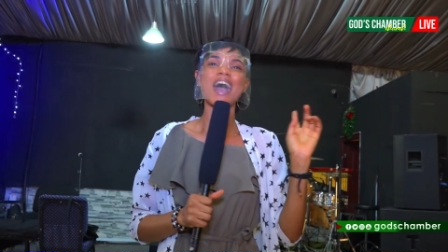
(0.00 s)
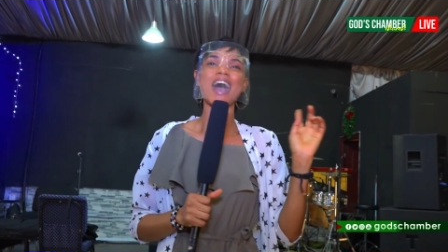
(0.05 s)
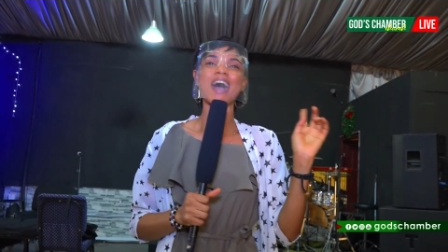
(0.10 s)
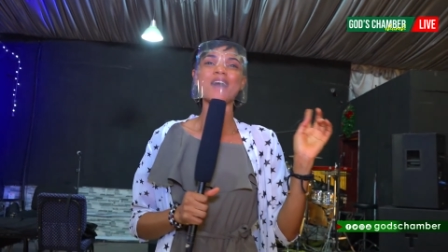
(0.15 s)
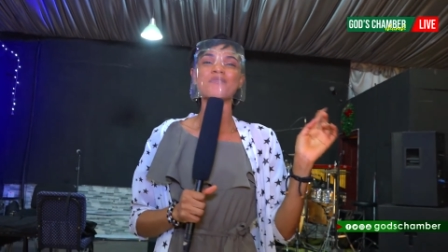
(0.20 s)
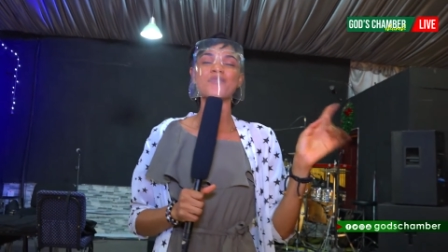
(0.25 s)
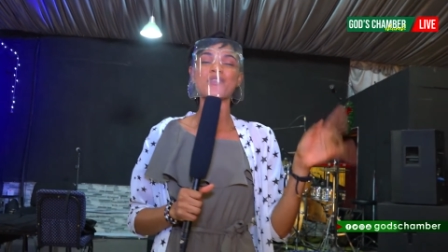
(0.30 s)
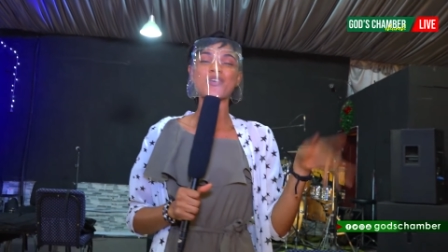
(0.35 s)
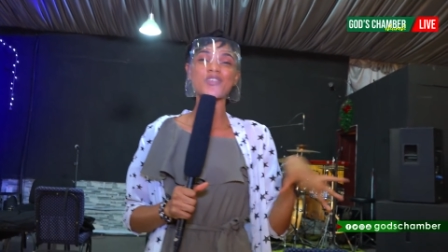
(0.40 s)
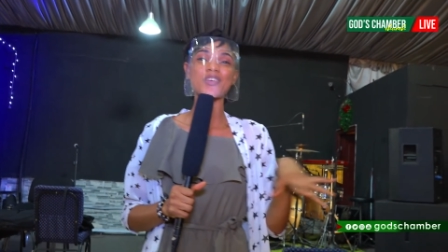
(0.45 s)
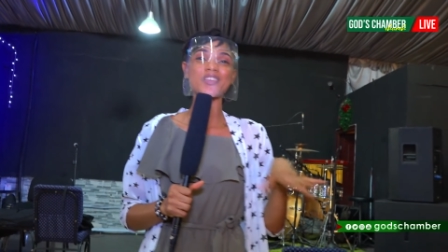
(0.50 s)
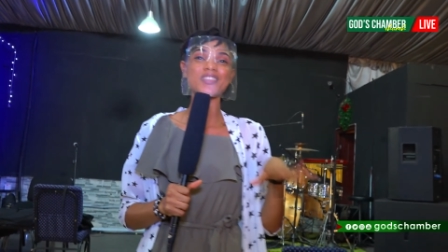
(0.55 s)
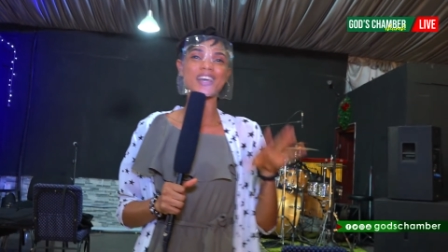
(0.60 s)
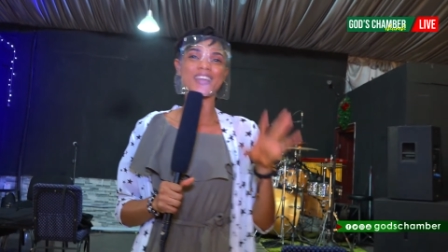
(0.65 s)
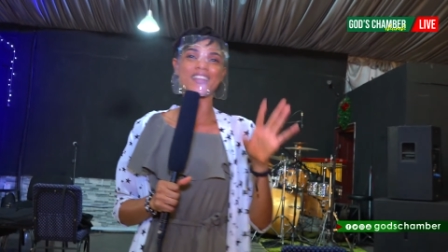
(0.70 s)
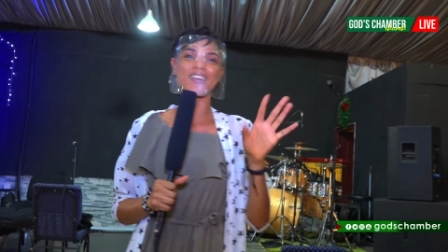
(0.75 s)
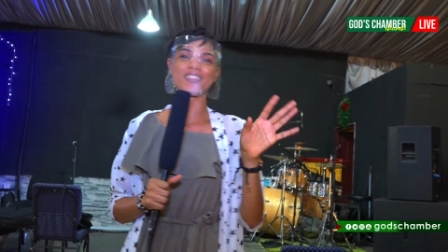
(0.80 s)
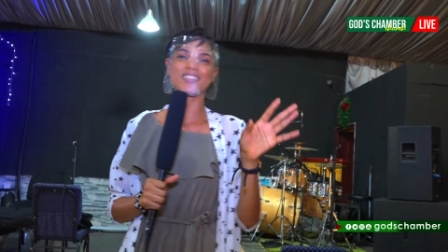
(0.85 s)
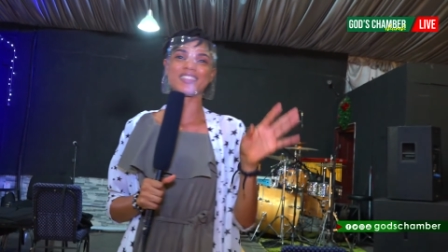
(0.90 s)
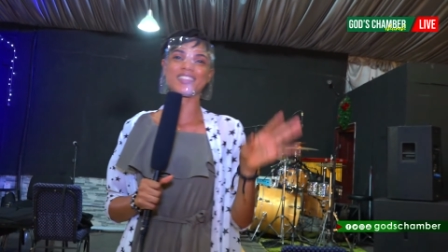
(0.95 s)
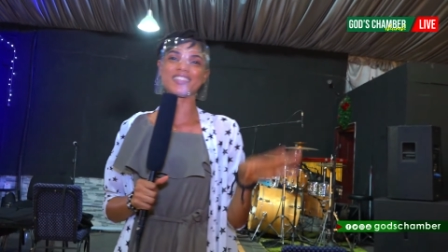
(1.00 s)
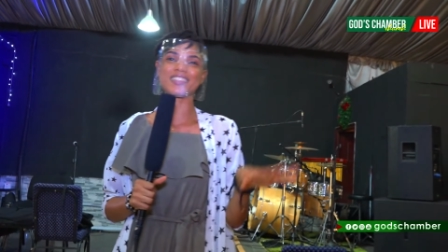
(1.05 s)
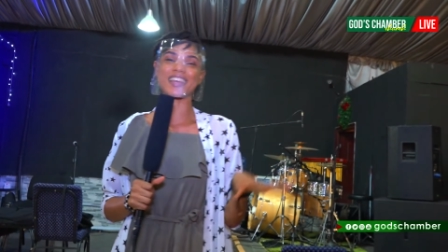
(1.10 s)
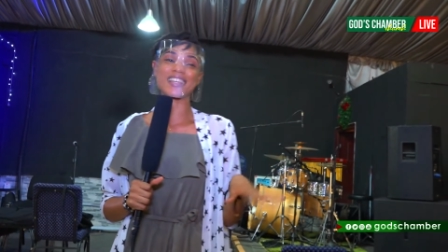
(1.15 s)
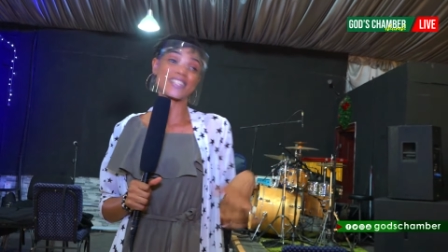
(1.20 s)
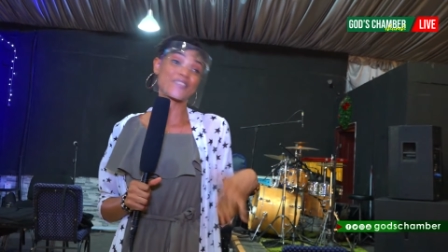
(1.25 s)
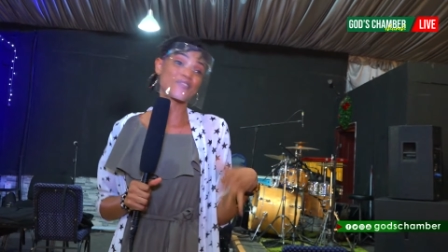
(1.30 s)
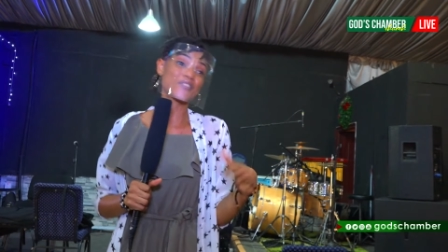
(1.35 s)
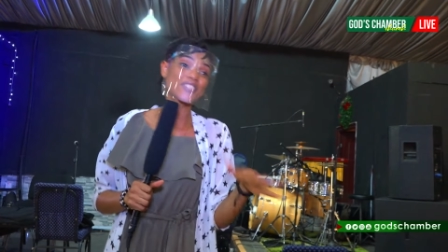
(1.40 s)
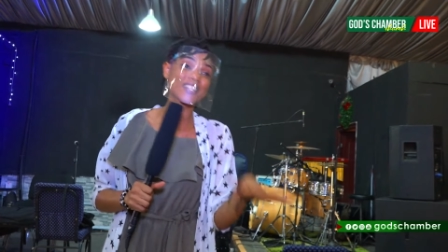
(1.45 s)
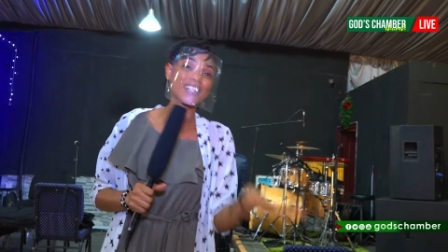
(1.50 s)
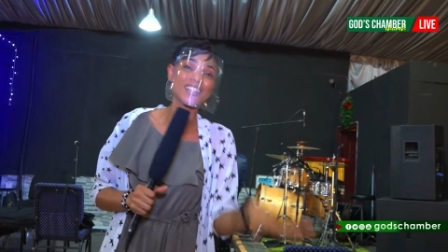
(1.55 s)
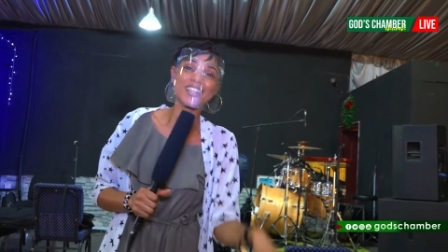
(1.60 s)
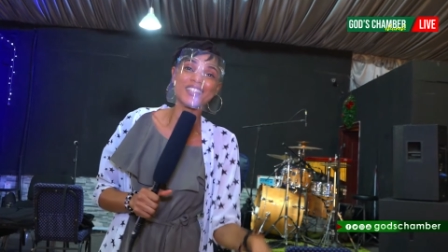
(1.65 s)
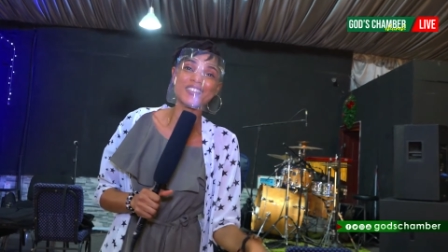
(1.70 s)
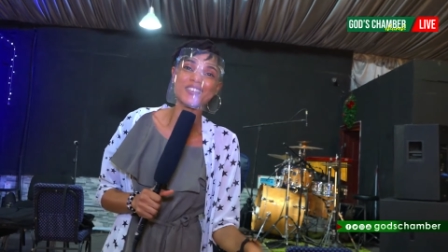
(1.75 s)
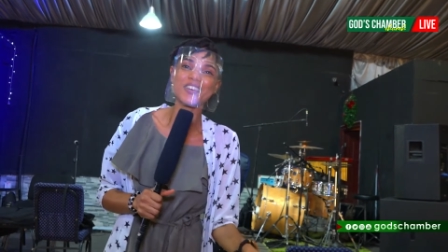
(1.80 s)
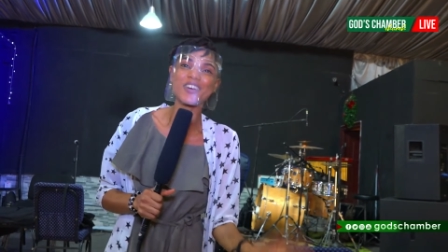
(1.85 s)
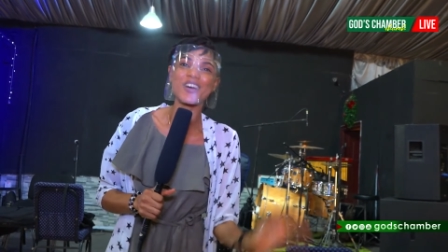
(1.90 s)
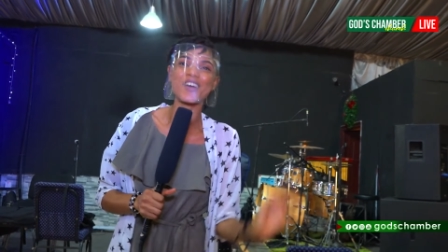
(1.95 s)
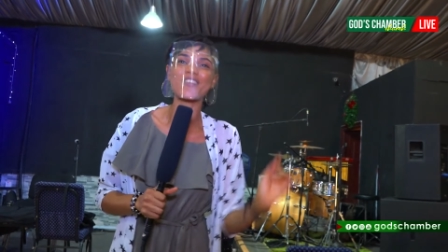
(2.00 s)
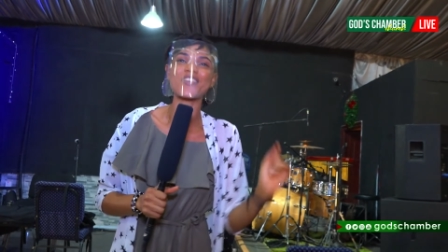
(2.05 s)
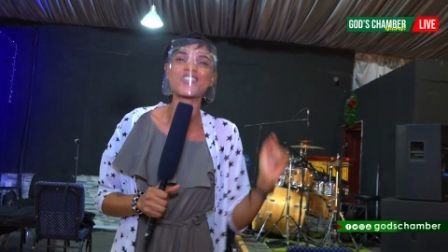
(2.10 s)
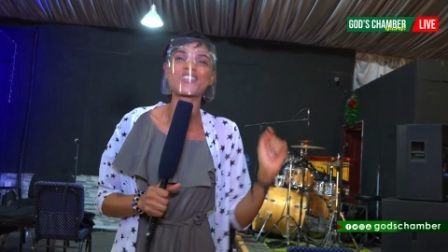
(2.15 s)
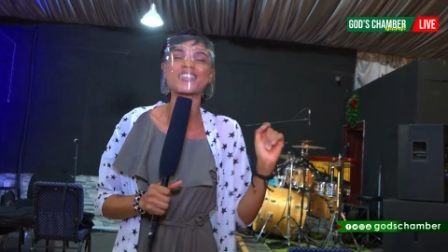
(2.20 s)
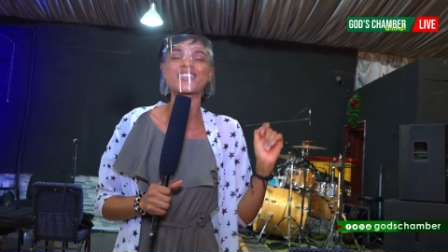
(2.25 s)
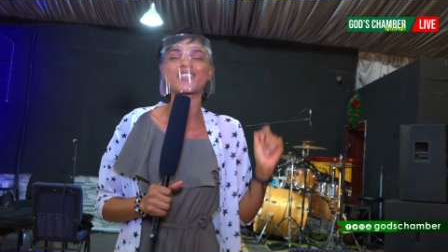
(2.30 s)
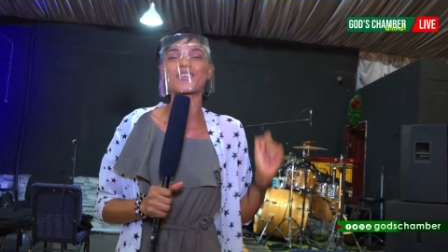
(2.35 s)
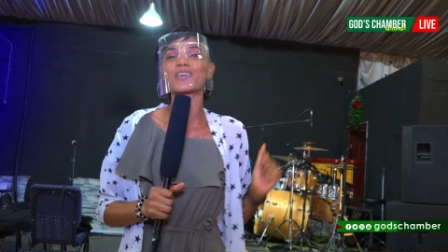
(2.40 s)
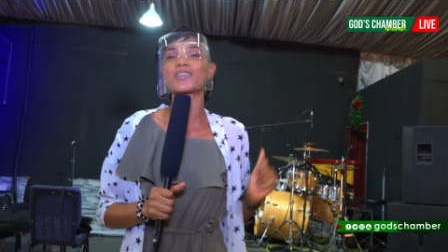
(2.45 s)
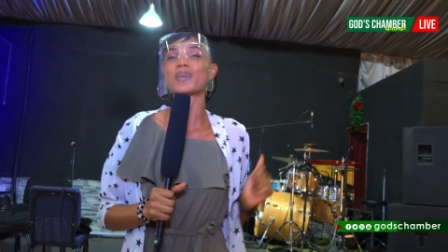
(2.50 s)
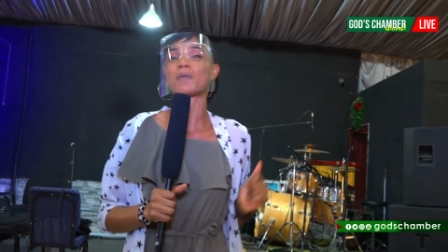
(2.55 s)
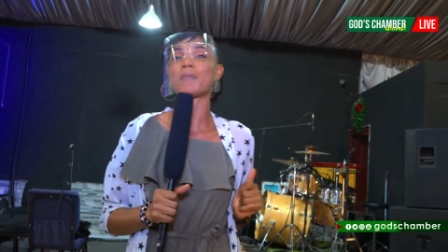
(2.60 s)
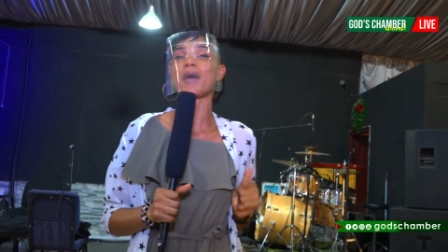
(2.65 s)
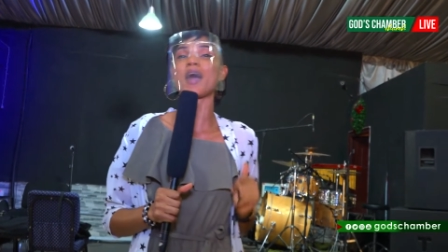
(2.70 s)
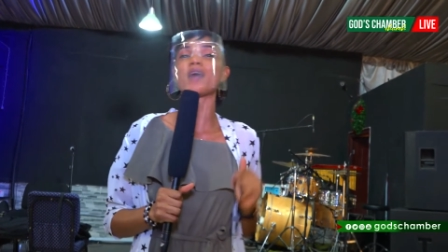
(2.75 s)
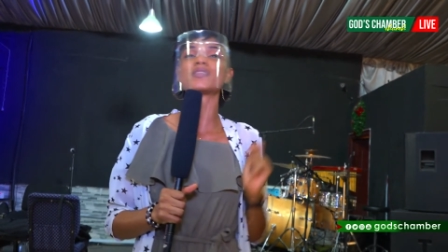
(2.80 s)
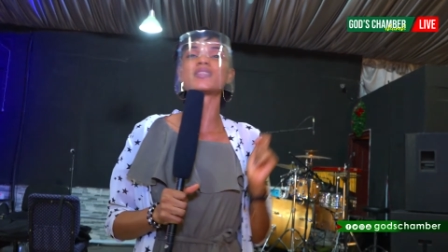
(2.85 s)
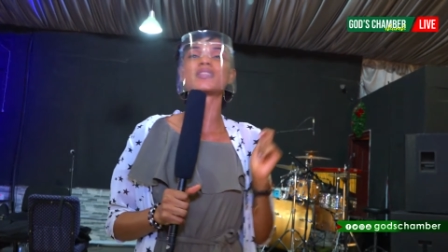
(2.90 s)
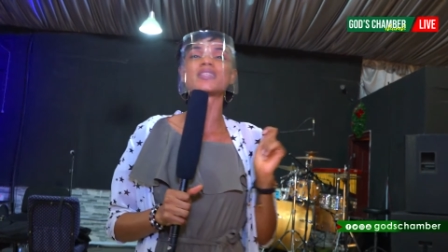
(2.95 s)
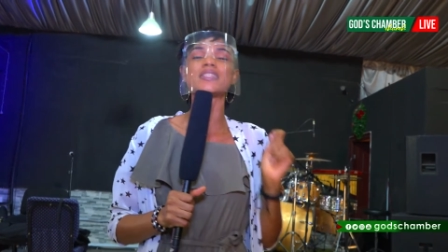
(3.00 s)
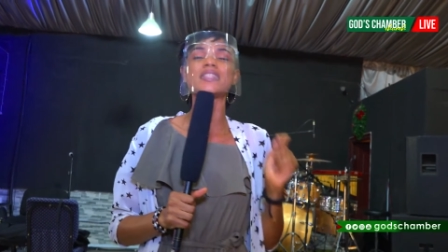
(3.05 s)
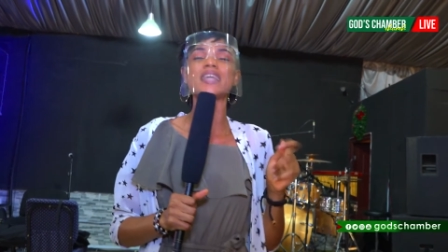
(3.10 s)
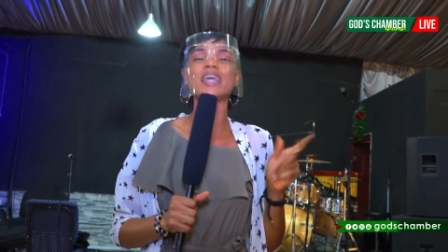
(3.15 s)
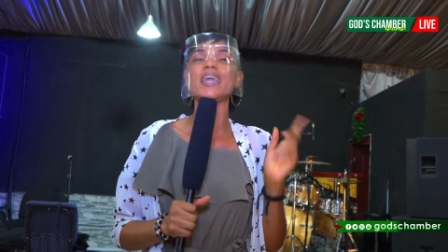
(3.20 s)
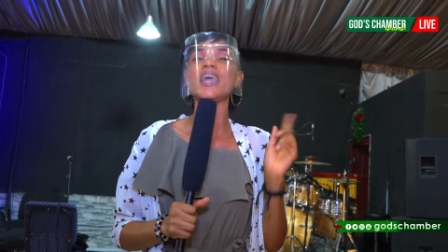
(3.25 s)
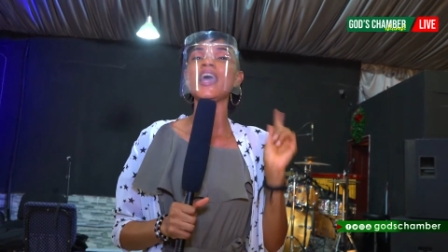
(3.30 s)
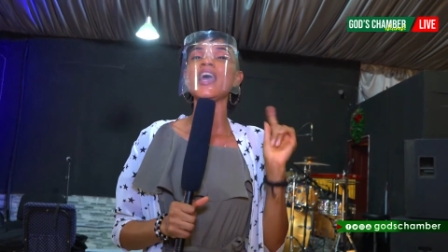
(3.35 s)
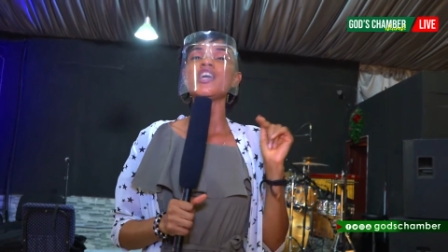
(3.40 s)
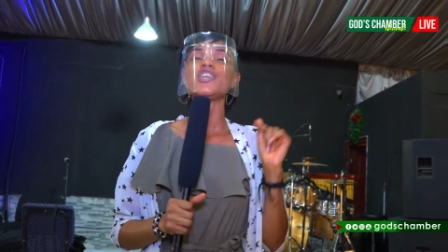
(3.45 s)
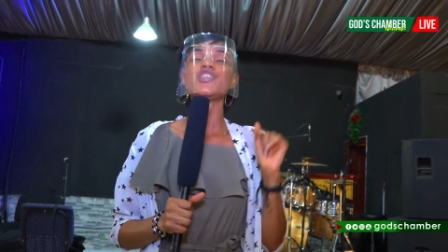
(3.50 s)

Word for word: our brothers and our sisters even the little girl what she talked about today